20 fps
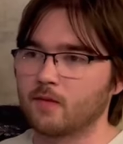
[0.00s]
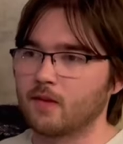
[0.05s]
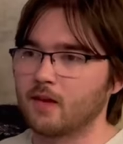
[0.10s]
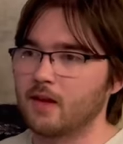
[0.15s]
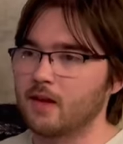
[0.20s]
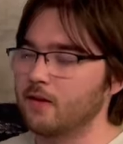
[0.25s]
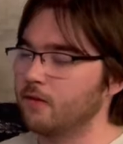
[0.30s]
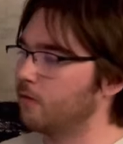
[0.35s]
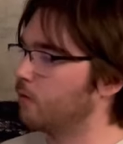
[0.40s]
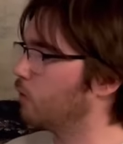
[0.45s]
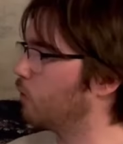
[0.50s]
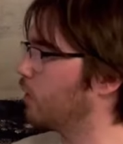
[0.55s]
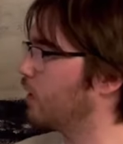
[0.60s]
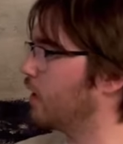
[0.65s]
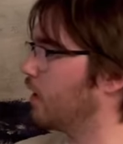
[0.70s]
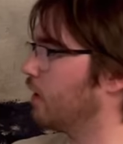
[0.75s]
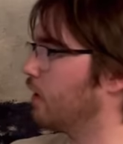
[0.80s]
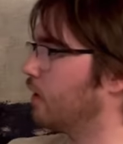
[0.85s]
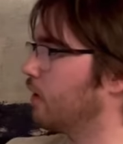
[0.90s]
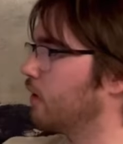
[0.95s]
If
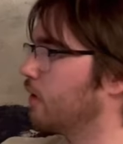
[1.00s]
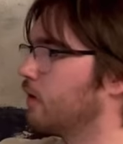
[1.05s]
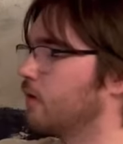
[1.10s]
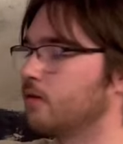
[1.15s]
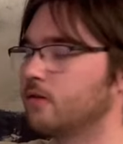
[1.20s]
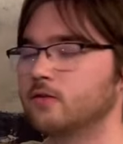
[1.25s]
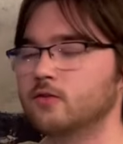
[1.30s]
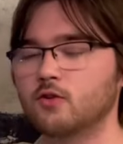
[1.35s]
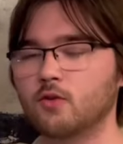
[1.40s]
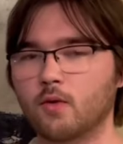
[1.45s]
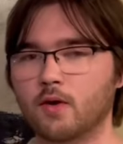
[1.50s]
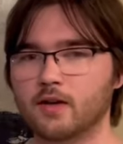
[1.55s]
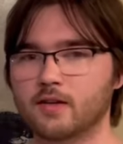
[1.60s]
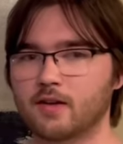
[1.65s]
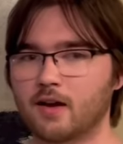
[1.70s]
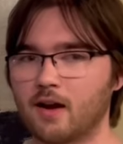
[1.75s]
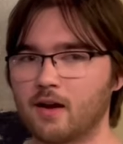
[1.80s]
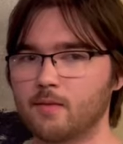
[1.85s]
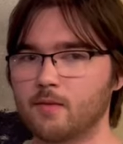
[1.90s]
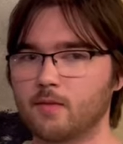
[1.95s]
we do our
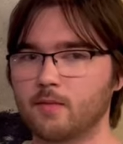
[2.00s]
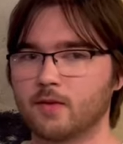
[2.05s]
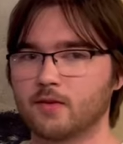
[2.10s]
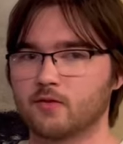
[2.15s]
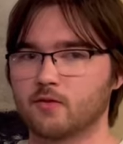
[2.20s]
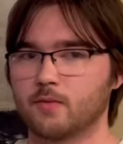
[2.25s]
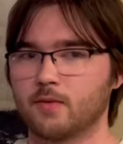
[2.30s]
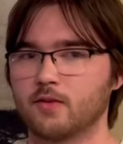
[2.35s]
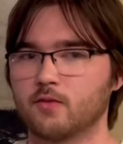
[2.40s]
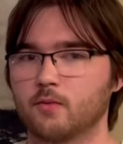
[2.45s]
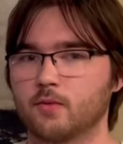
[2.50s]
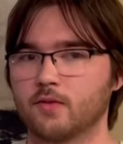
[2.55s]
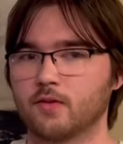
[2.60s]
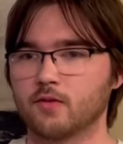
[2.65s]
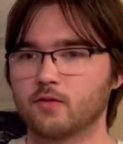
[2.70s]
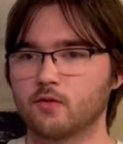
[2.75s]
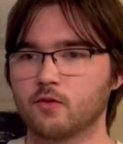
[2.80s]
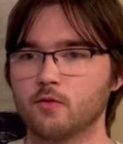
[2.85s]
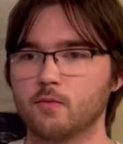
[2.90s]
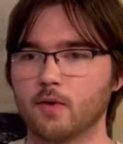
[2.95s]
timing measurements with the
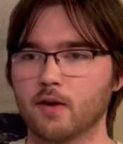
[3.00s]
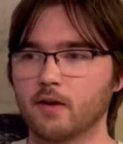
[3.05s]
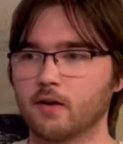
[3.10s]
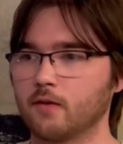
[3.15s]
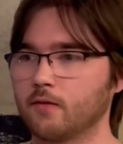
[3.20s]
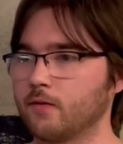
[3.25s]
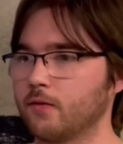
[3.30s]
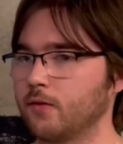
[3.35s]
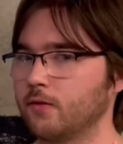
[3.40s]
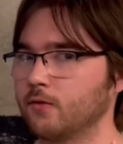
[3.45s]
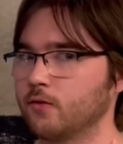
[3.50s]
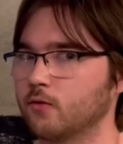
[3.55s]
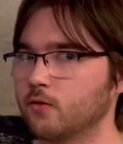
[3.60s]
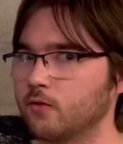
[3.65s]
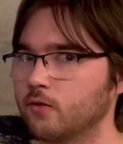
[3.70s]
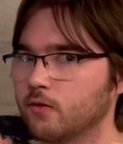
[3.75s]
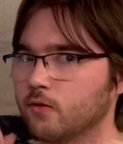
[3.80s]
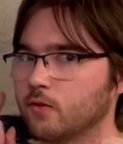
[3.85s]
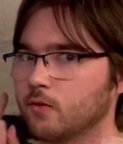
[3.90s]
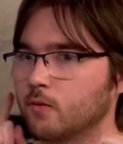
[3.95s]
2 microphones
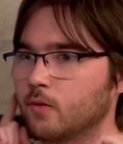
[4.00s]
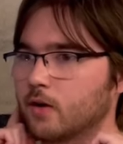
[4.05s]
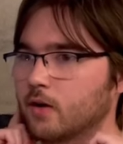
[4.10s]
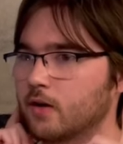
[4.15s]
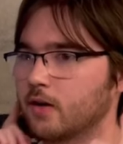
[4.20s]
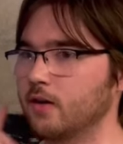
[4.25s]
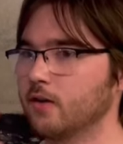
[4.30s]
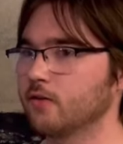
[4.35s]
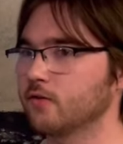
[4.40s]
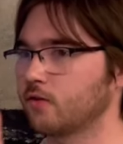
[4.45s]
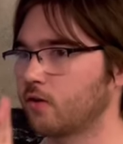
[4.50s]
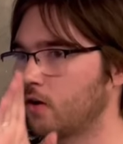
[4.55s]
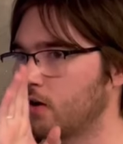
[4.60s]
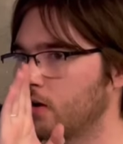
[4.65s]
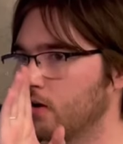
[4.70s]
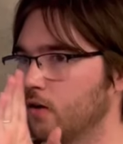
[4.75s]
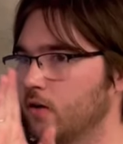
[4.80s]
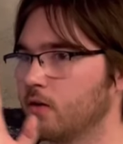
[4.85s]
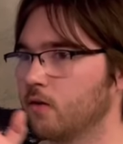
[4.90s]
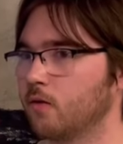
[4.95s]
where our ears
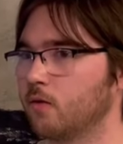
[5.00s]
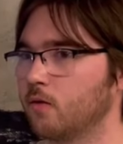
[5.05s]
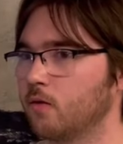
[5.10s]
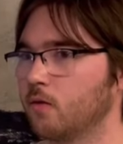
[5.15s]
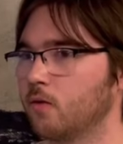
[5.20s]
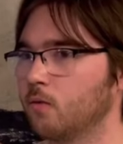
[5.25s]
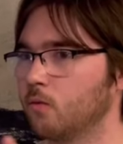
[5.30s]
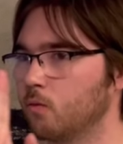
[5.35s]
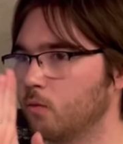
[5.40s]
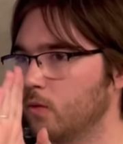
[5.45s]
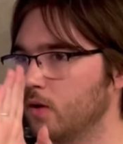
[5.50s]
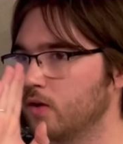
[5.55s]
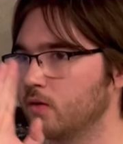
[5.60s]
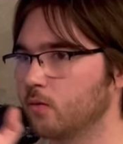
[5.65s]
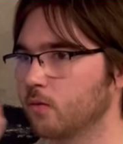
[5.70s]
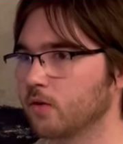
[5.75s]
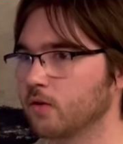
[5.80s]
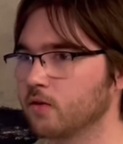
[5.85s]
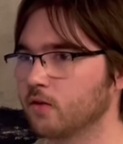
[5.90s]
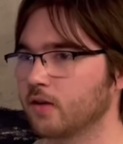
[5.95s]
are when
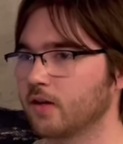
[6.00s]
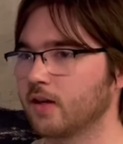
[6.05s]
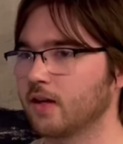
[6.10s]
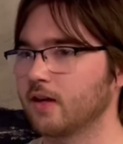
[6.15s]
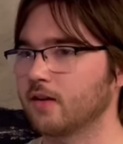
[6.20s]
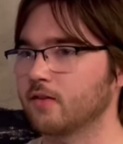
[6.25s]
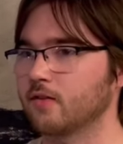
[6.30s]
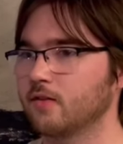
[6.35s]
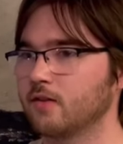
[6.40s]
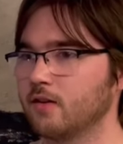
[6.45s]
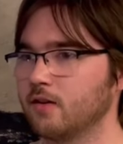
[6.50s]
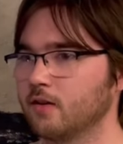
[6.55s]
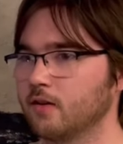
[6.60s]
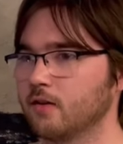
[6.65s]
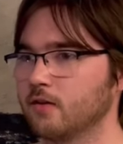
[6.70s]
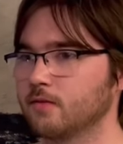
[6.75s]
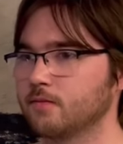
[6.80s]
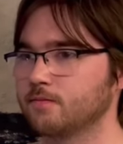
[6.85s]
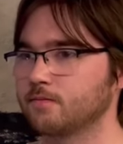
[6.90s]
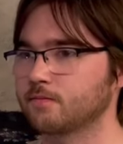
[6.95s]
we're looking at
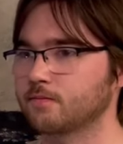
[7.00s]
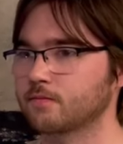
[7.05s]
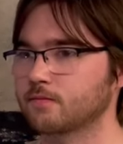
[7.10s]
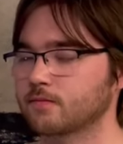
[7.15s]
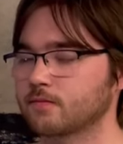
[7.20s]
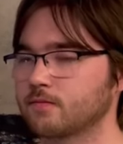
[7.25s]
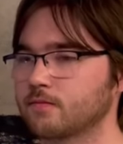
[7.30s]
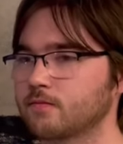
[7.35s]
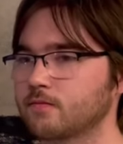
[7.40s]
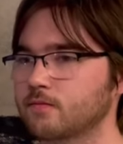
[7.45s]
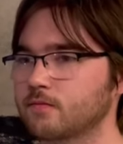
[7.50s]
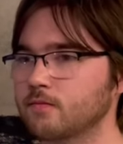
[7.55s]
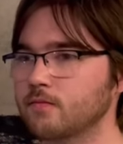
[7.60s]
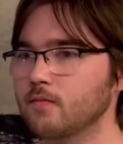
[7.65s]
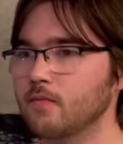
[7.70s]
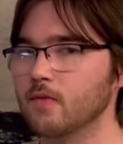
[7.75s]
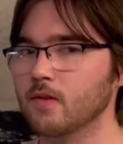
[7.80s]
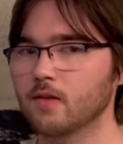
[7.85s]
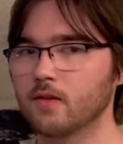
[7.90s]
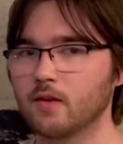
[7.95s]
center,
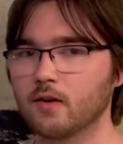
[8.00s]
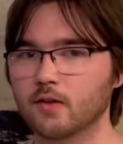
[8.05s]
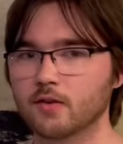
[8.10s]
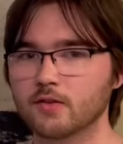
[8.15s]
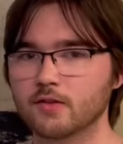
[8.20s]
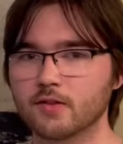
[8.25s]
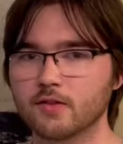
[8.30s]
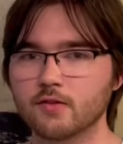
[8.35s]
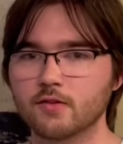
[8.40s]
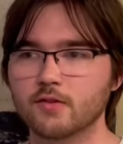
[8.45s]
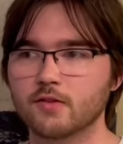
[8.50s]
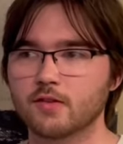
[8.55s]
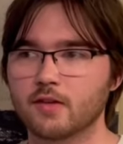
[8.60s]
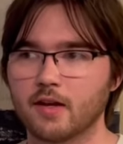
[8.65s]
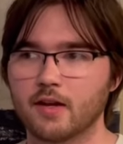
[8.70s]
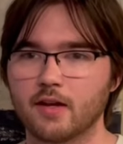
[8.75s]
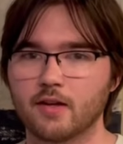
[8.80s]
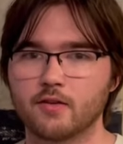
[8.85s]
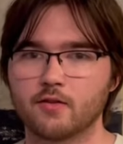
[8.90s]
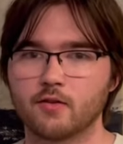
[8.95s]
then our center
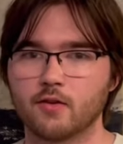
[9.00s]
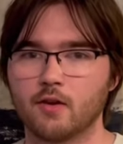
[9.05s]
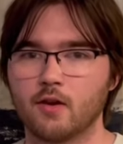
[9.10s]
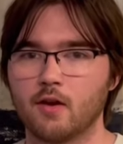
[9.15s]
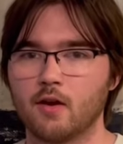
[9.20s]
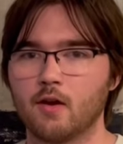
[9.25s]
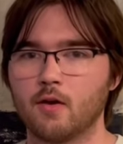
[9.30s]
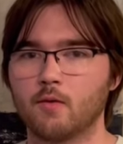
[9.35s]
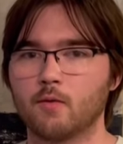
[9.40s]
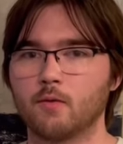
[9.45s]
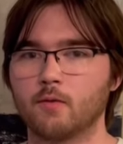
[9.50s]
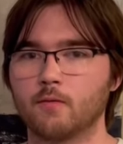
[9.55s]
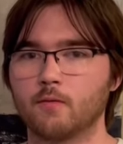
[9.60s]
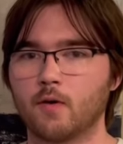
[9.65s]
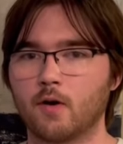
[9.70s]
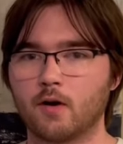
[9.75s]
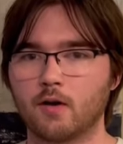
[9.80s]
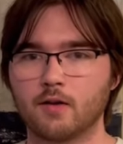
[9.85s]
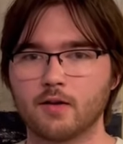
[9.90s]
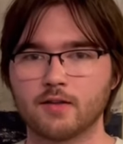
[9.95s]
stage will
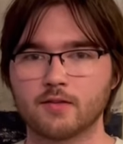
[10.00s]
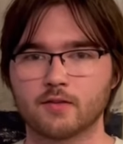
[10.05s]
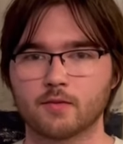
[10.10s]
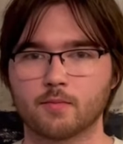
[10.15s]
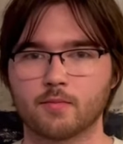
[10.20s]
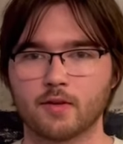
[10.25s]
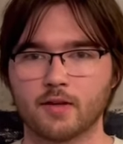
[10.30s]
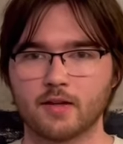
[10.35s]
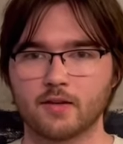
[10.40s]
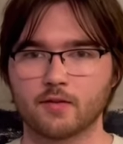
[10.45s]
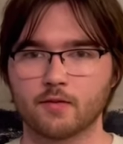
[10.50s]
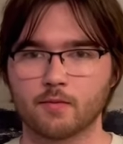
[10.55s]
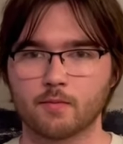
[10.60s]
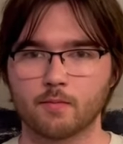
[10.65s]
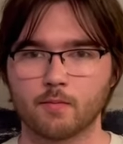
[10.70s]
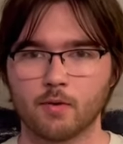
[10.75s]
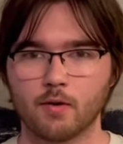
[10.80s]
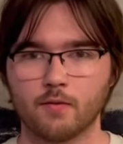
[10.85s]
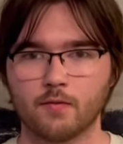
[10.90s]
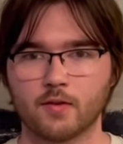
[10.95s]
fall into place
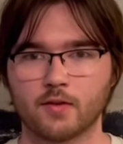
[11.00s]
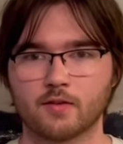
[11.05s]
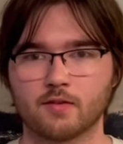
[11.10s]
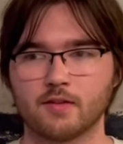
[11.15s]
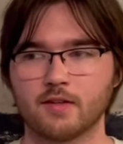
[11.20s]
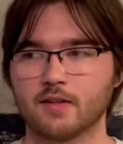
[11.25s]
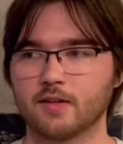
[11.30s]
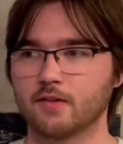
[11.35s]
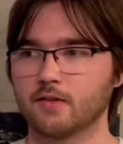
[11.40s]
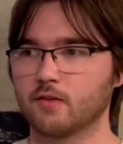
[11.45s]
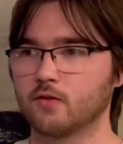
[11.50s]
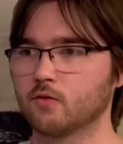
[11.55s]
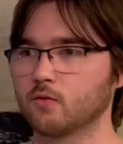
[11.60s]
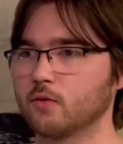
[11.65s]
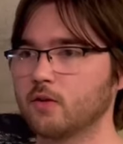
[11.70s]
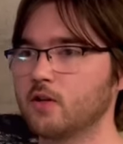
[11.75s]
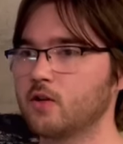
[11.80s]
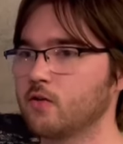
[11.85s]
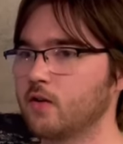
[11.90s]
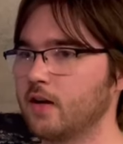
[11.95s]
perfectly because it's
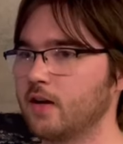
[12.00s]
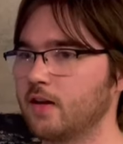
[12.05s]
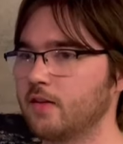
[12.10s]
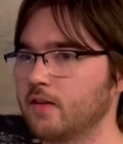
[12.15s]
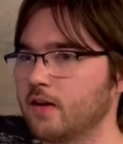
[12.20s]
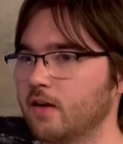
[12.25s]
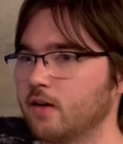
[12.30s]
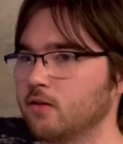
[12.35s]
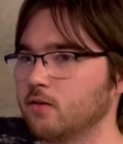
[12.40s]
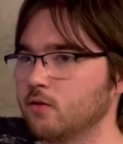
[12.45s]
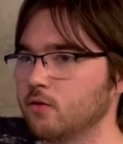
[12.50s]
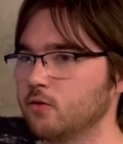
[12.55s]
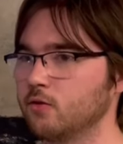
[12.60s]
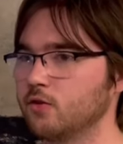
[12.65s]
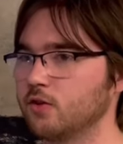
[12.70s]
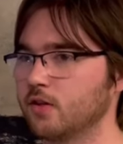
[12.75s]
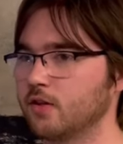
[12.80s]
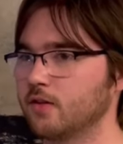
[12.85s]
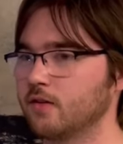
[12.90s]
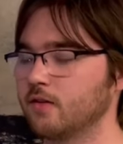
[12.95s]
recreating that
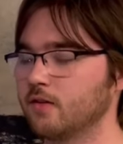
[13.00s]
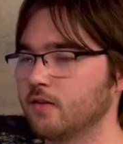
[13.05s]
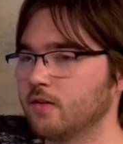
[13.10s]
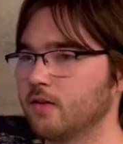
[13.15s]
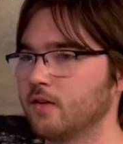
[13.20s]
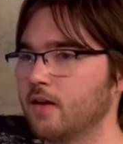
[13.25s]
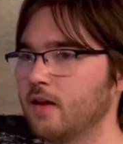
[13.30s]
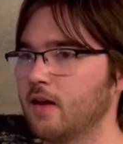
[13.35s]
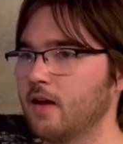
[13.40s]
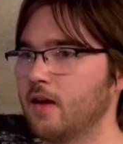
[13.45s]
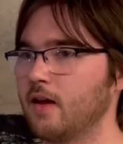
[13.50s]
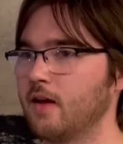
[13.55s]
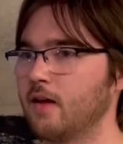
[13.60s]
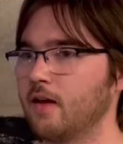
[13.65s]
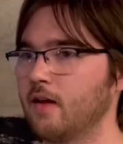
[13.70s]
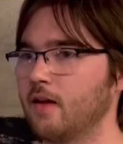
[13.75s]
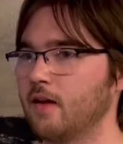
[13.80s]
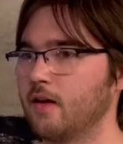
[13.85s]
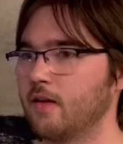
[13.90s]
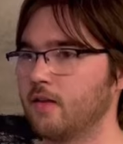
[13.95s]
illusion
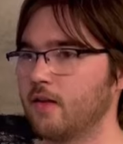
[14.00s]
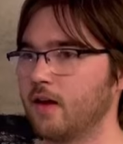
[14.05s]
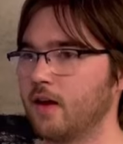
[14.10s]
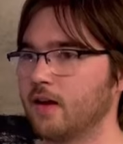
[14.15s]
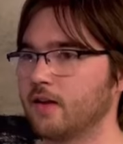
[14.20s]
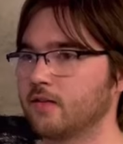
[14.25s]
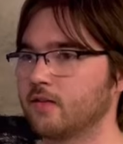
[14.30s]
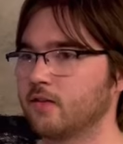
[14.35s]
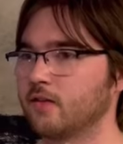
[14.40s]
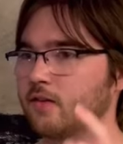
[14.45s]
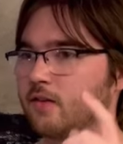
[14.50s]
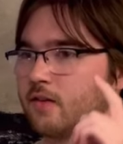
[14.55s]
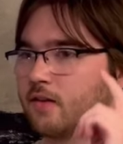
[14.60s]
that